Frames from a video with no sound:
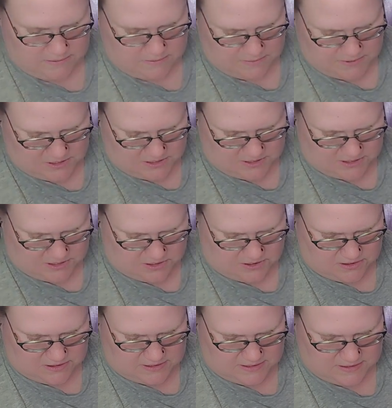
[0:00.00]
we just
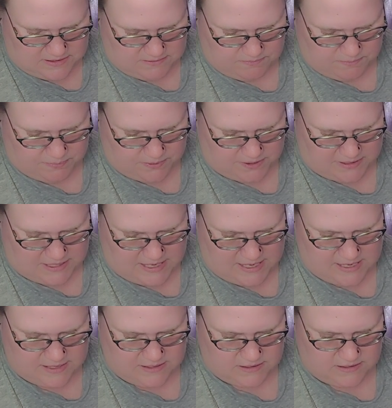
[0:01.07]
put the
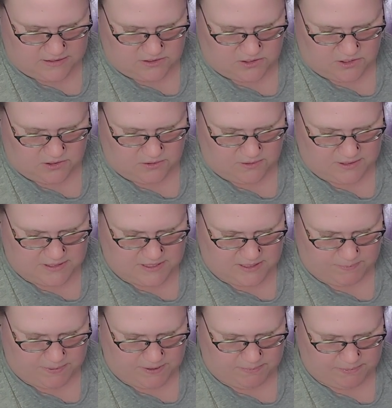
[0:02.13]
end to the
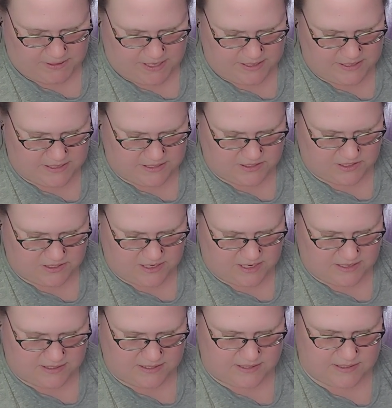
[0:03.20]
tip of the blood and it just kind
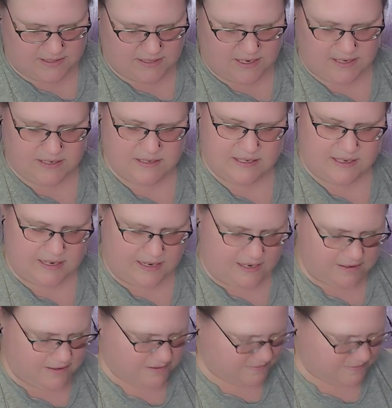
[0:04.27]
of sucks it in.